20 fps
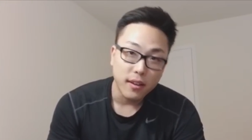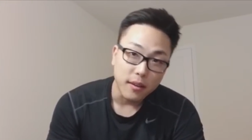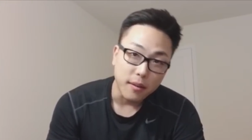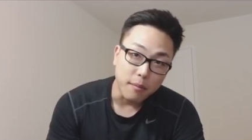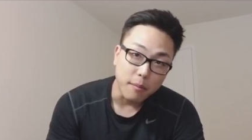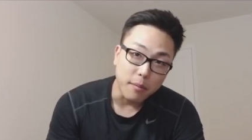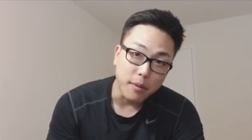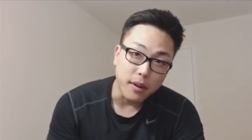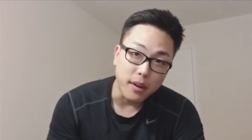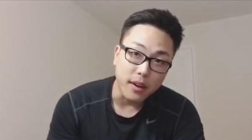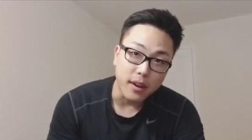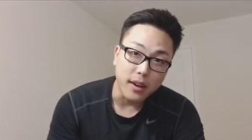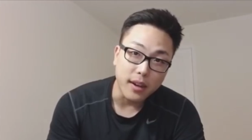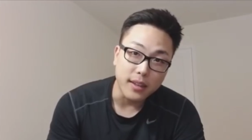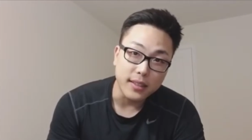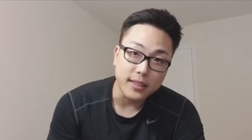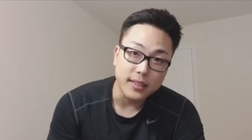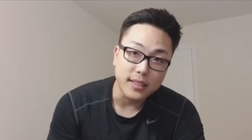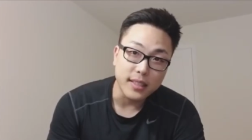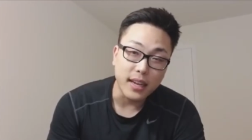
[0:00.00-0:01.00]

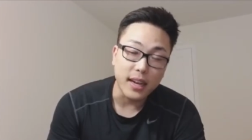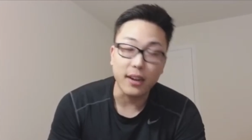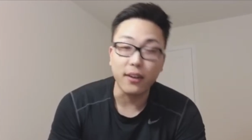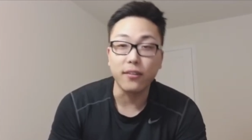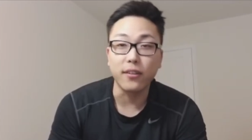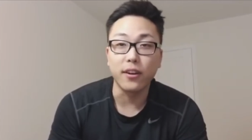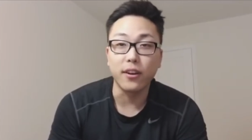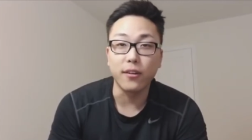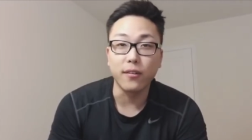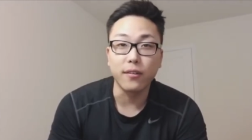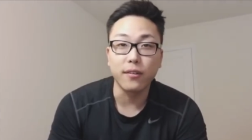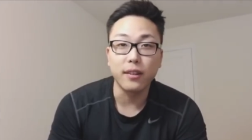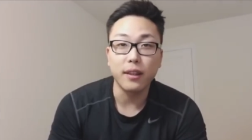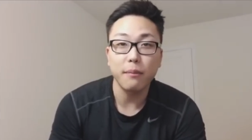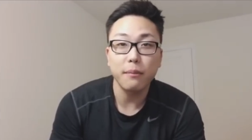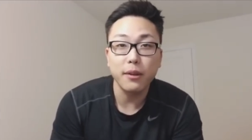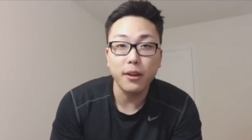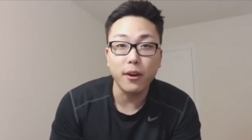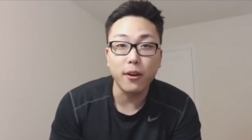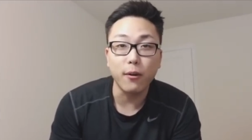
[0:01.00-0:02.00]
But I don't know.
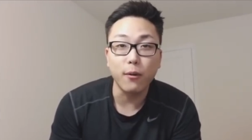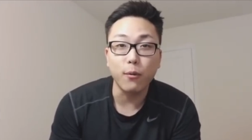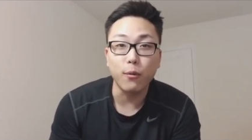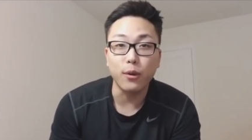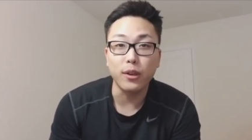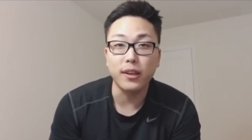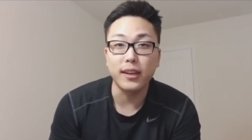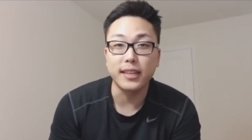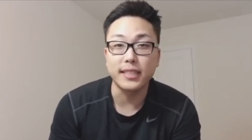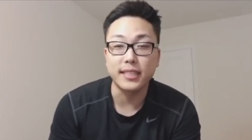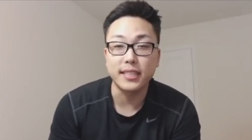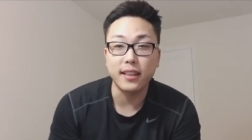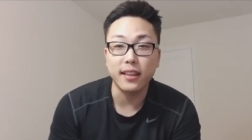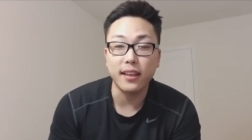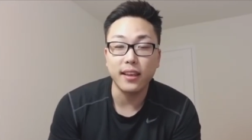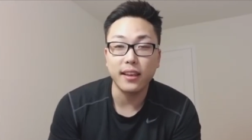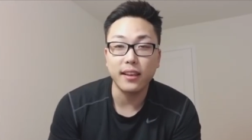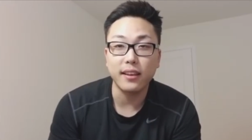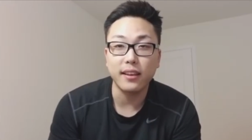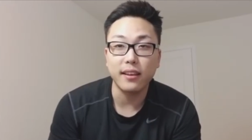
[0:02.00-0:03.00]
Let me know what you guys
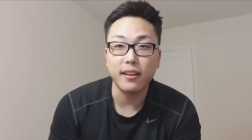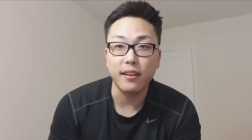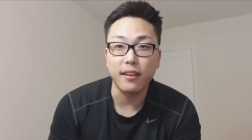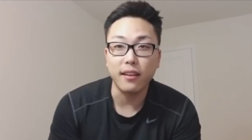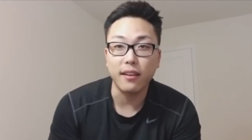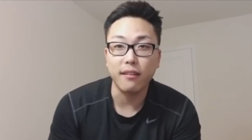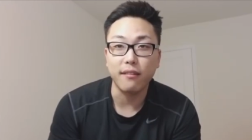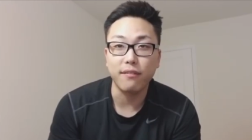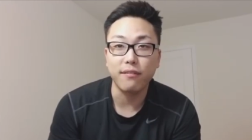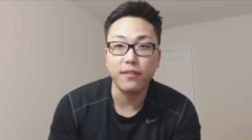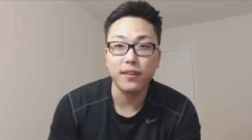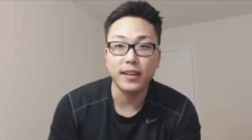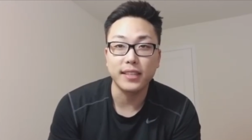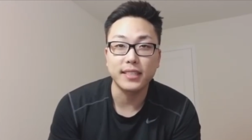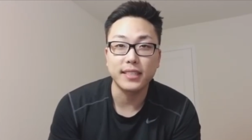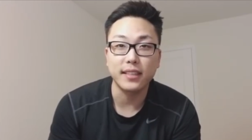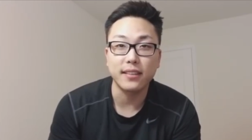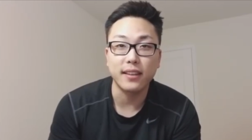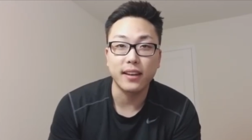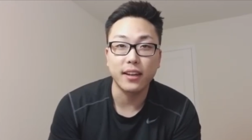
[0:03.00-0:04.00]
think. If you
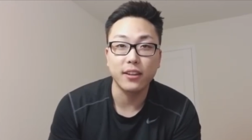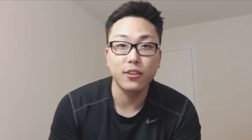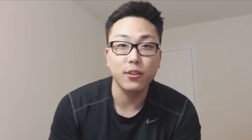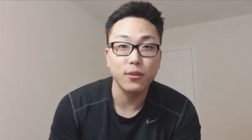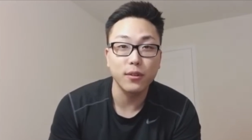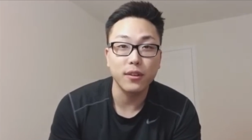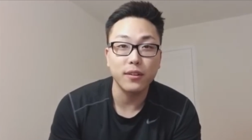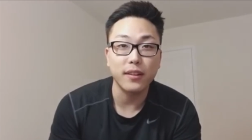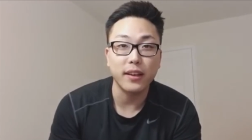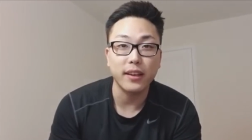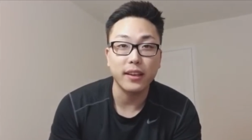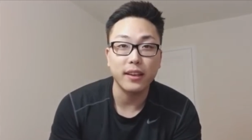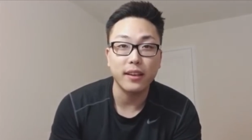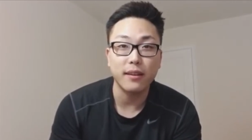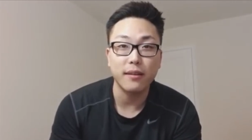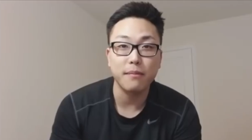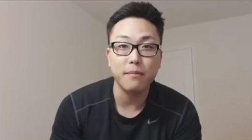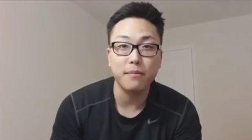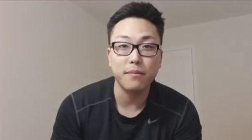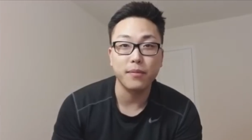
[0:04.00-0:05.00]
guys think that I do look like
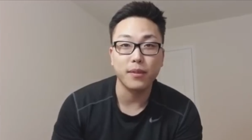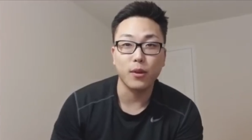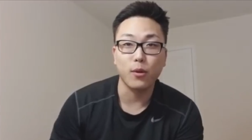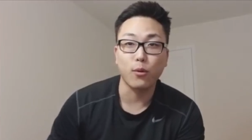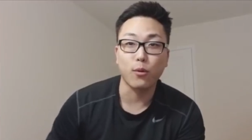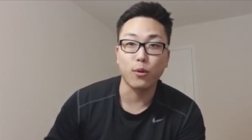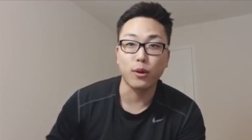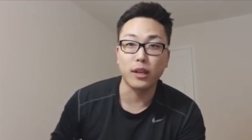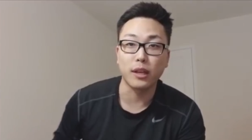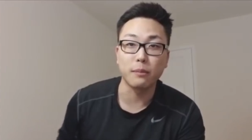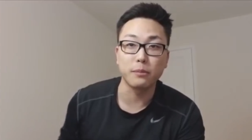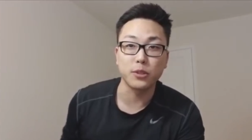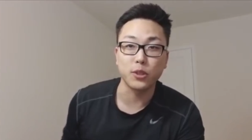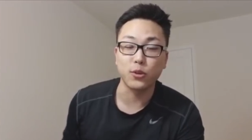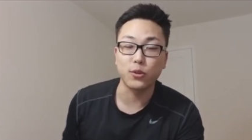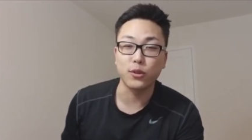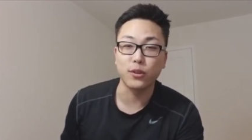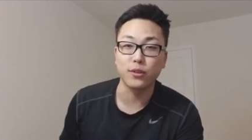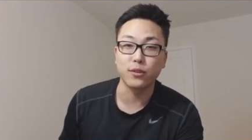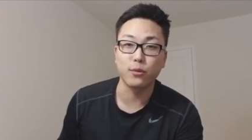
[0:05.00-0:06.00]
him or Kim
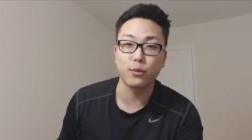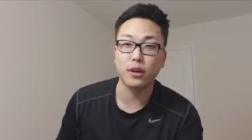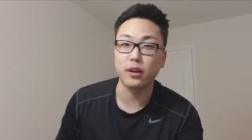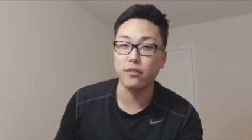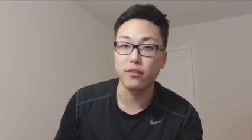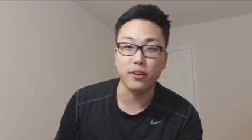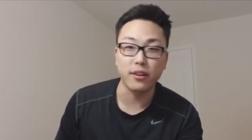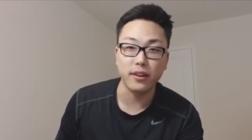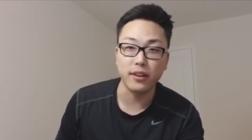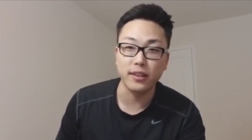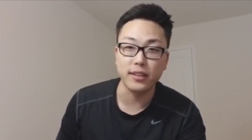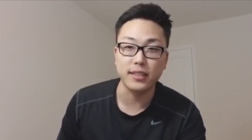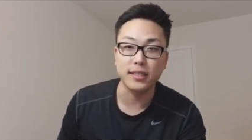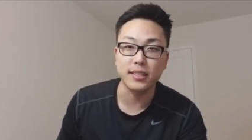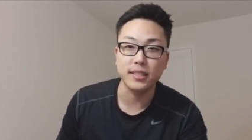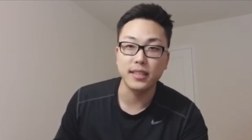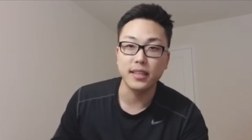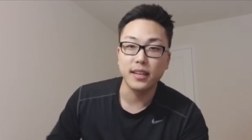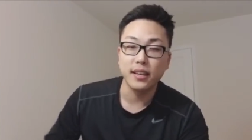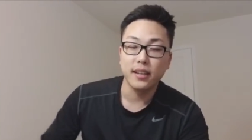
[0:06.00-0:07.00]
Jong-un, whatever it
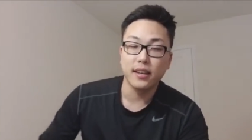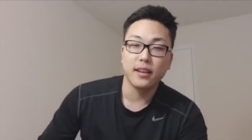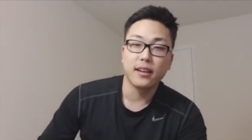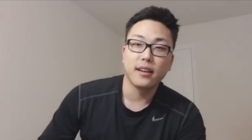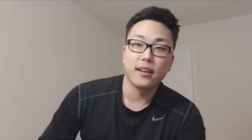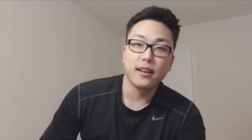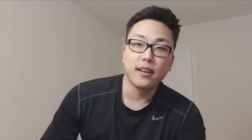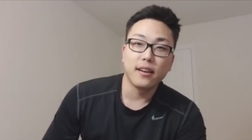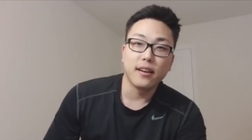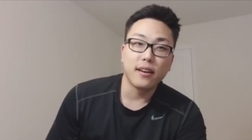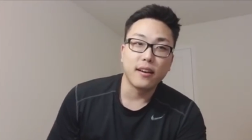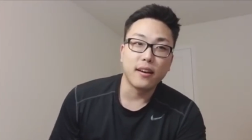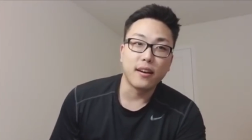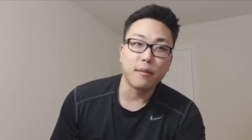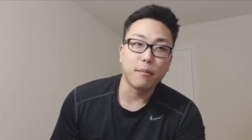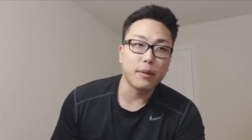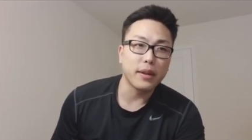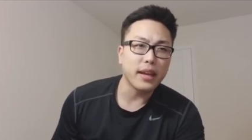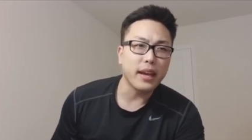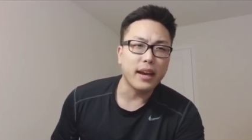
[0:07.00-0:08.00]
is.
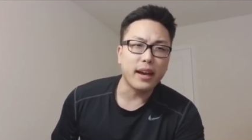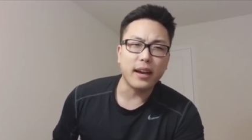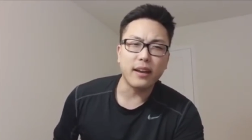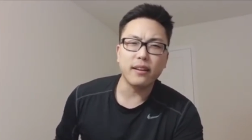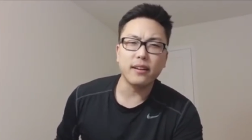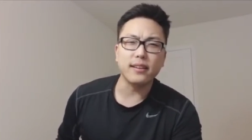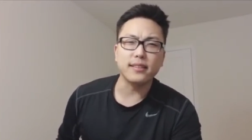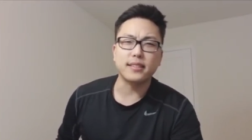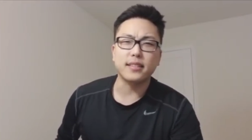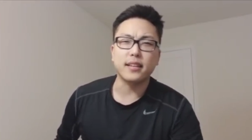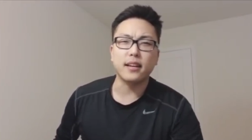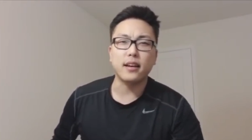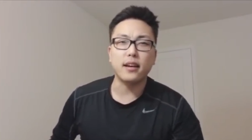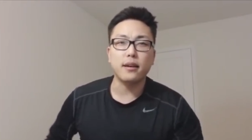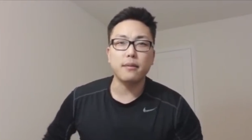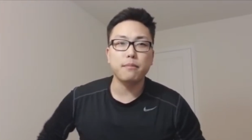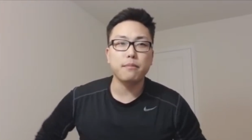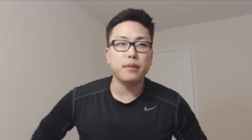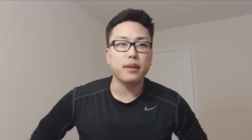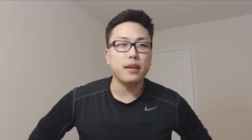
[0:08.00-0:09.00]
But yeah, I had a good
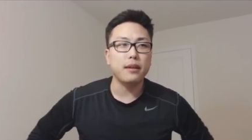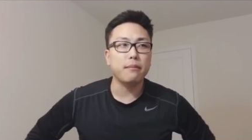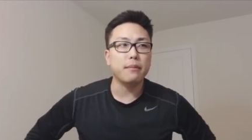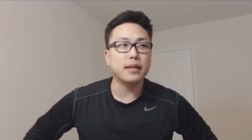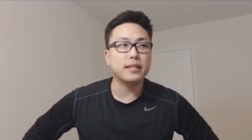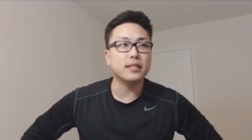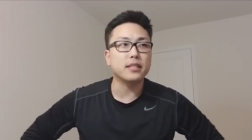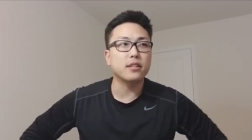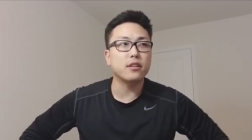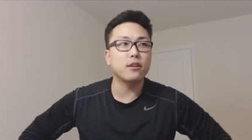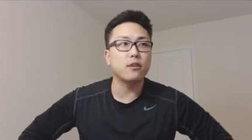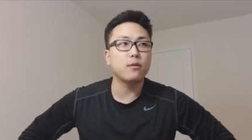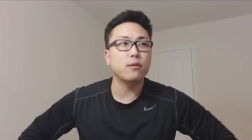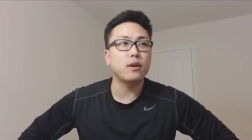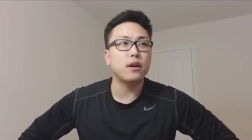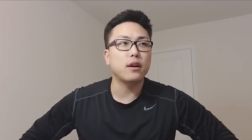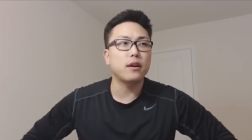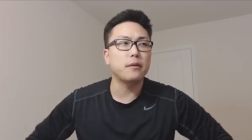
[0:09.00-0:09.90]
time in Mexico.